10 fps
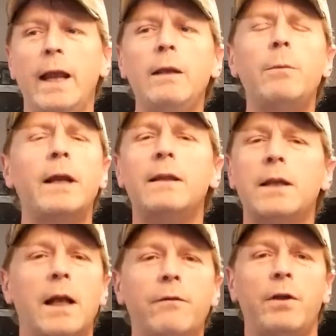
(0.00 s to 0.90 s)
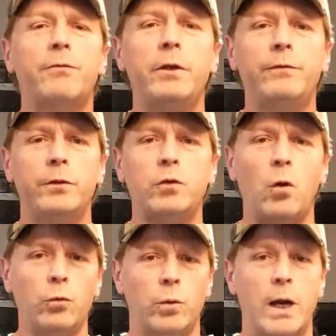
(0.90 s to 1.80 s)
Anybody that ever even
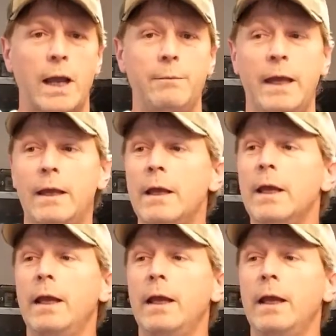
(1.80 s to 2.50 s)
told where I'm at,